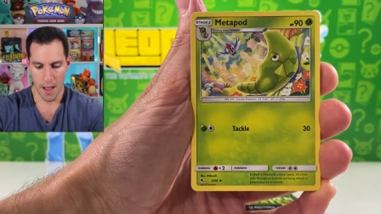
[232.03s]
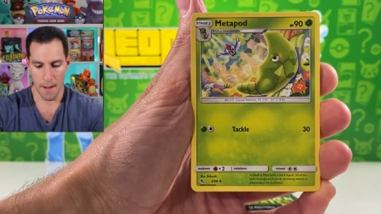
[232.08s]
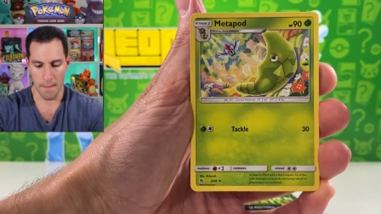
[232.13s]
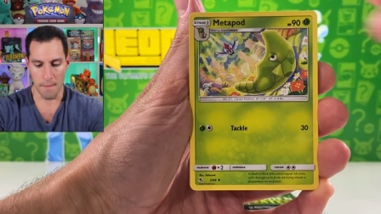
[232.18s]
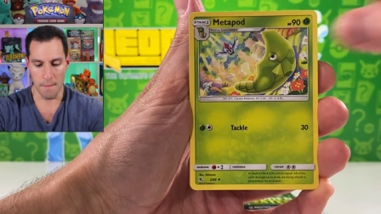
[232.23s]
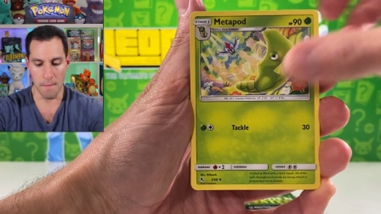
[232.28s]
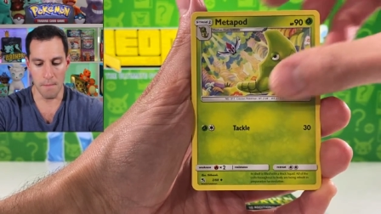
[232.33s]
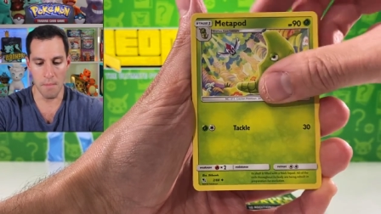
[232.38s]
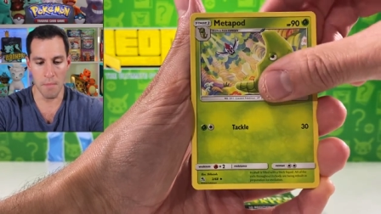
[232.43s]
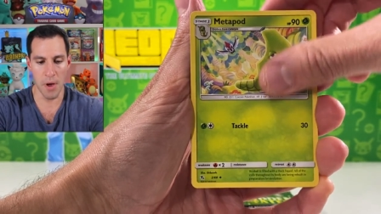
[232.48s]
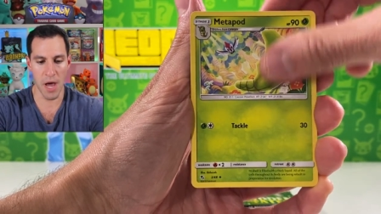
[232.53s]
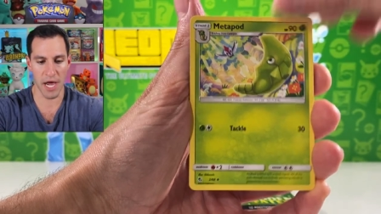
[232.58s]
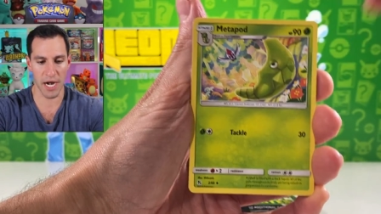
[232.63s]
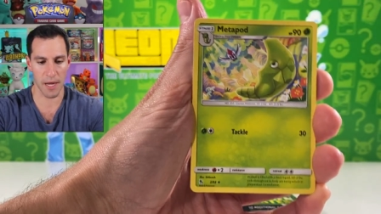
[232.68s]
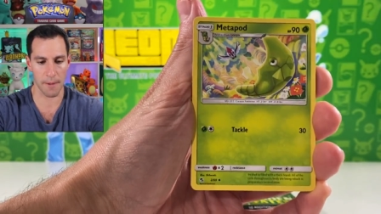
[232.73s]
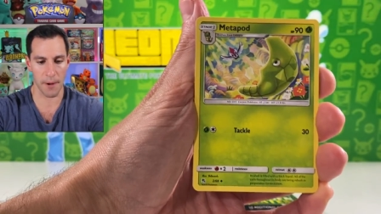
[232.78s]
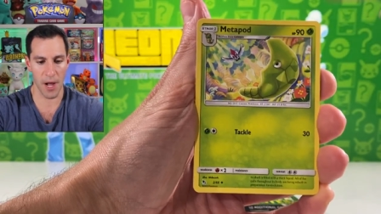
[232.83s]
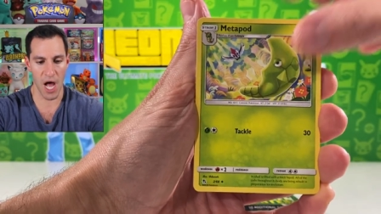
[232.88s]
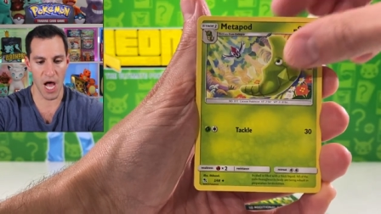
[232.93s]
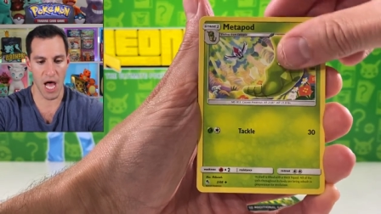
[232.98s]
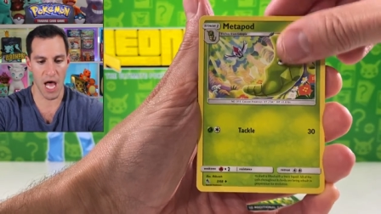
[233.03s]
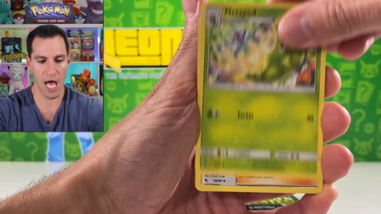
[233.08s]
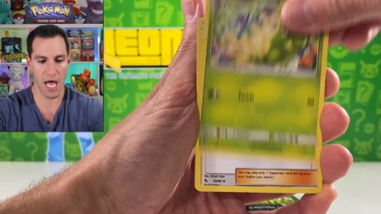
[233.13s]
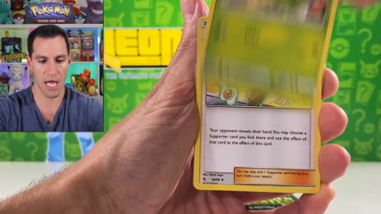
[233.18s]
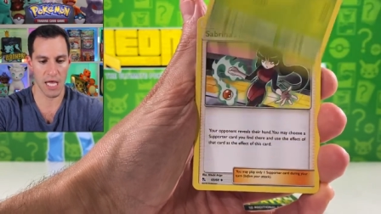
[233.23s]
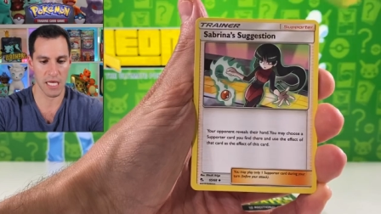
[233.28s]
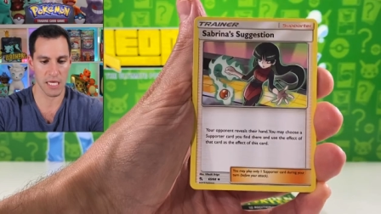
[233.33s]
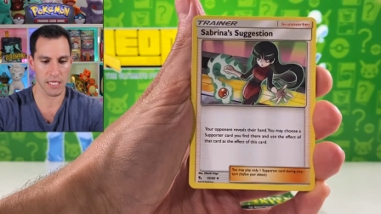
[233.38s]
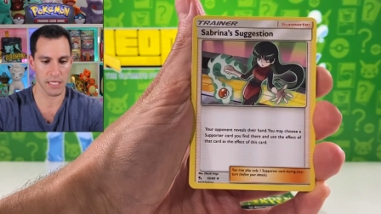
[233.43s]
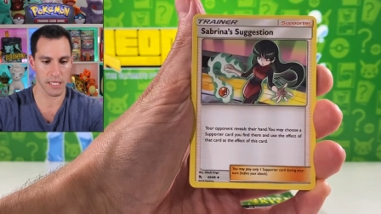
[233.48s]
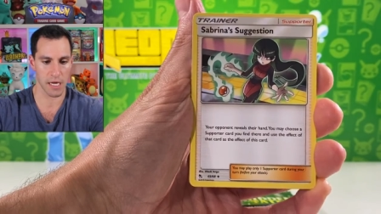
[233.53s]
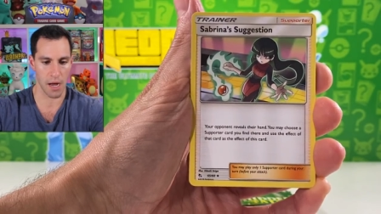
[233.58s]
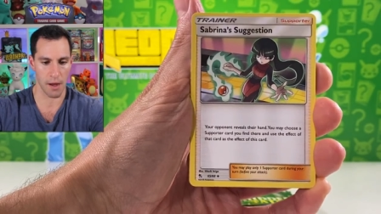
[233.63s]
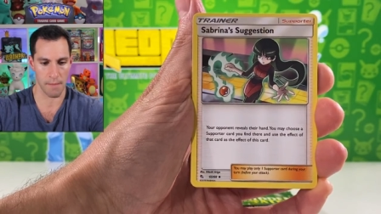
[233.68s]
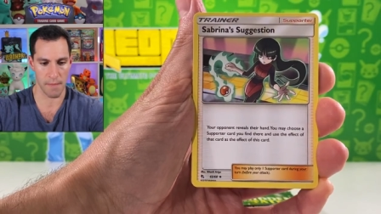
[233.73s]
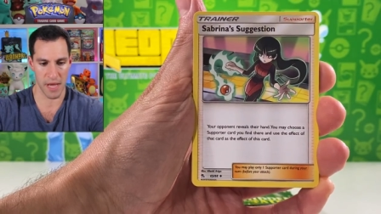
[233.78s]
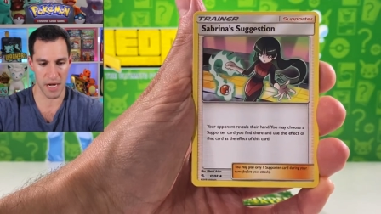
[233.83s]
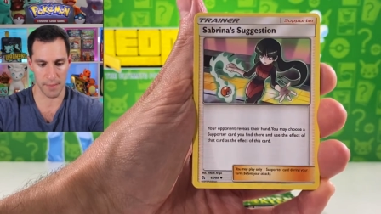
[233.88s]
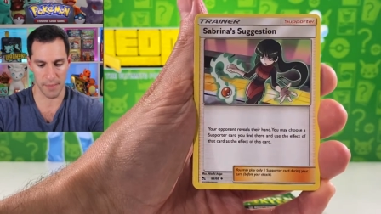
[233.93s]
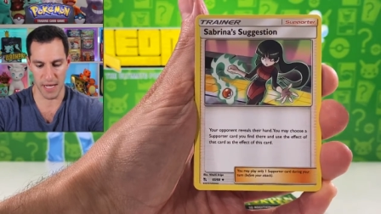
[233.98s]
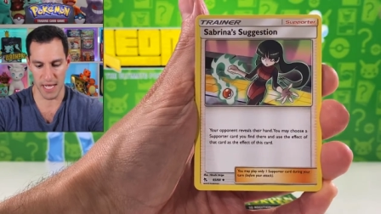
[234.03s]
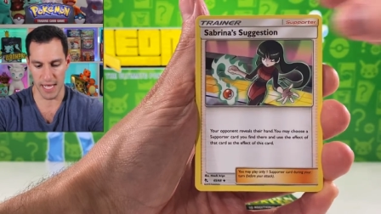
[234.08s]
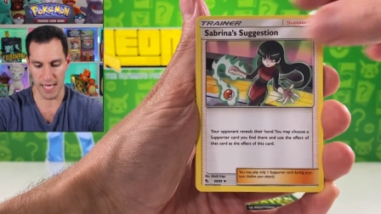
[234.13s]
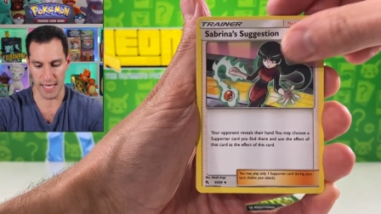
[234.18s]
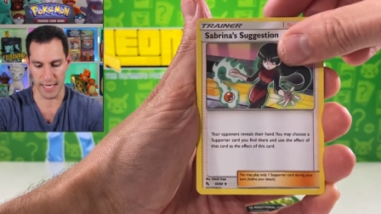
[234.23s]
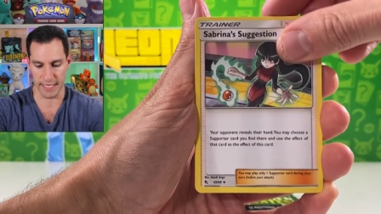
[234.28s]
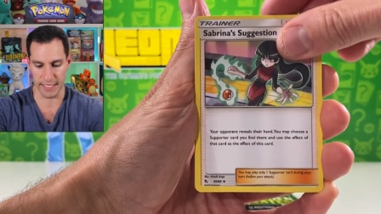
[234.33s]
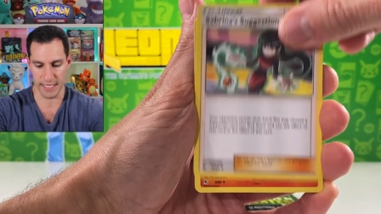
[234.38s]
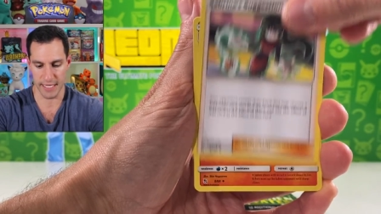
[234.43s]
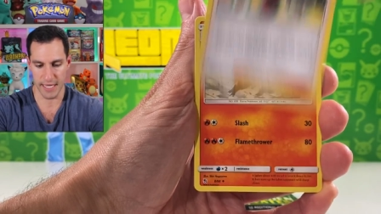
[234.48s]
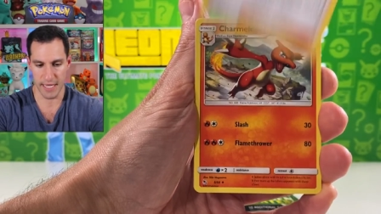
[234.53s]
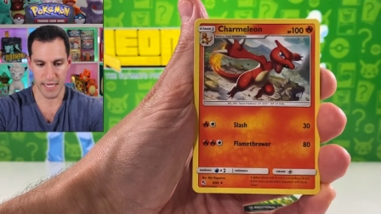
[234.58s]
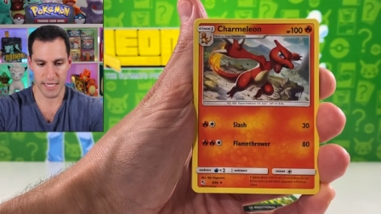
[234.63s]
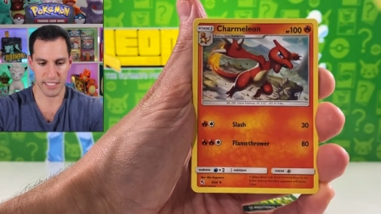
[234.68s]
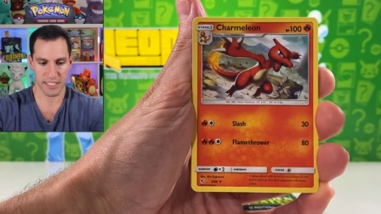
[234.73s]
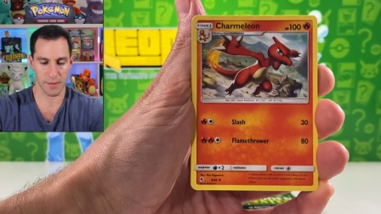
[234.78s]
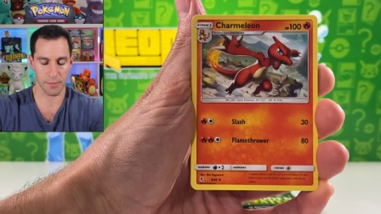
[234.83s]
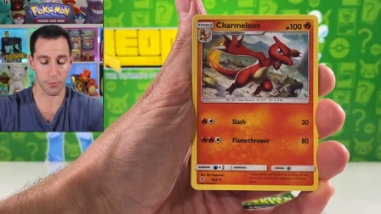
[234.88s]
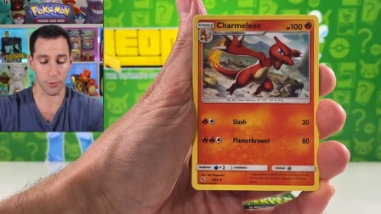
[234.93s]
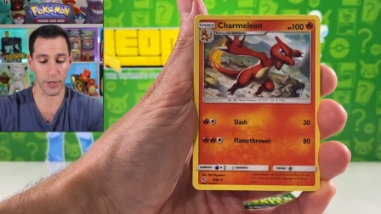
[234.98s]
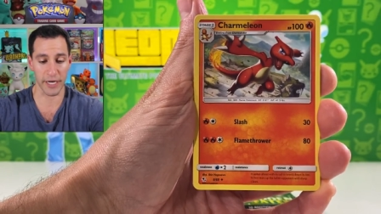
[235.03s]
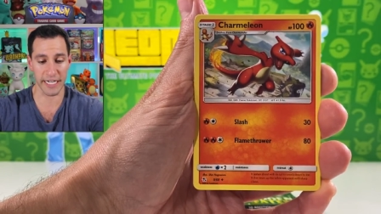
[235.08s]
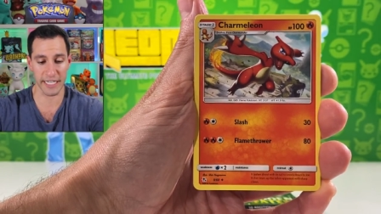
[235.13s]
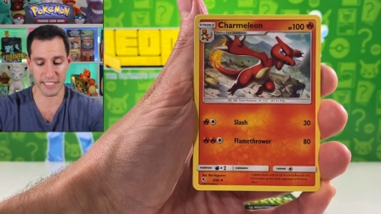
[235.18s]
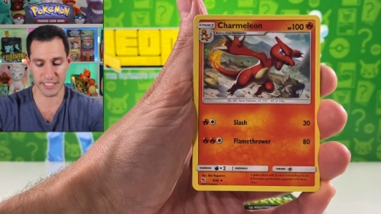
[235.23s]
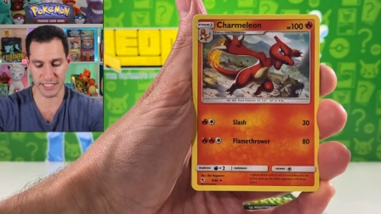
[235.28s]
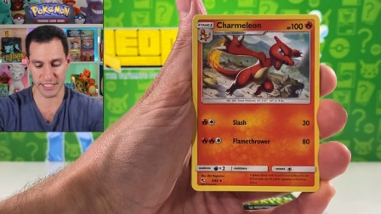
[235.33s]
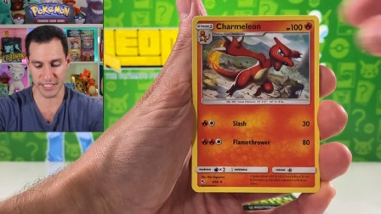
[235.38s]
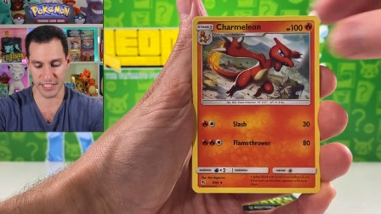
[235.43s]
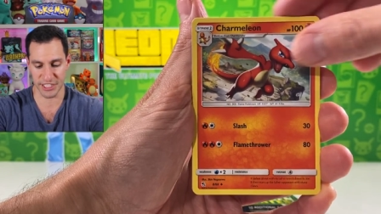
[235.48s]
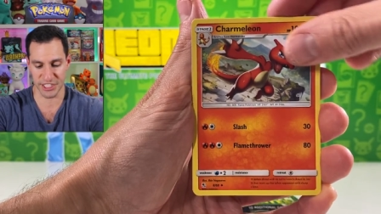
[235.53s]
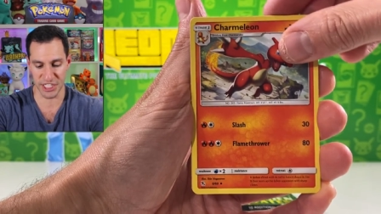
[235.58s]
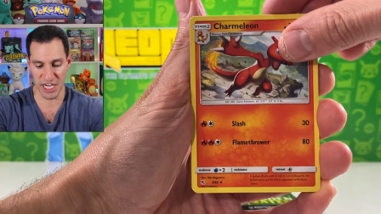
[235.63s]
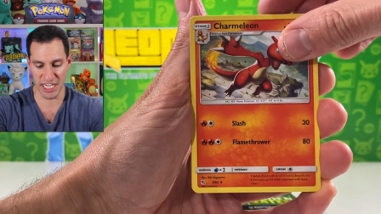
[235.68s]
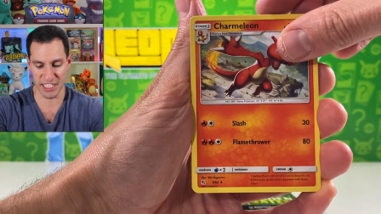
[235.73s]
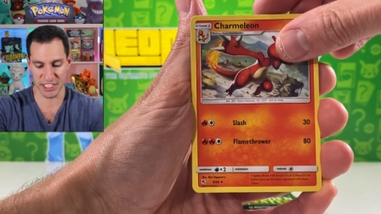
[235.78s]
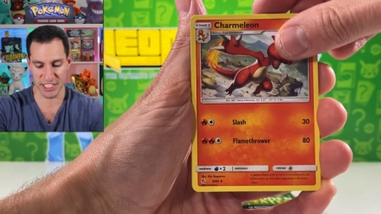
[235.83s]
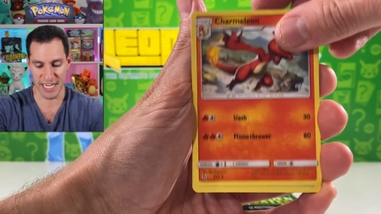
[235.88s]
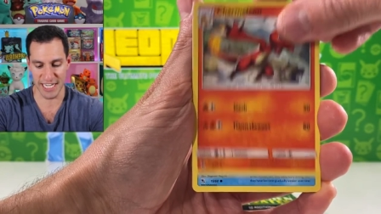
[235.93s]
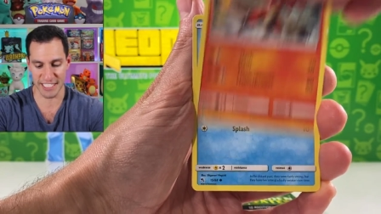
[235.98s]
Metapod. Oh, Metapod. Sabrina's suggestion.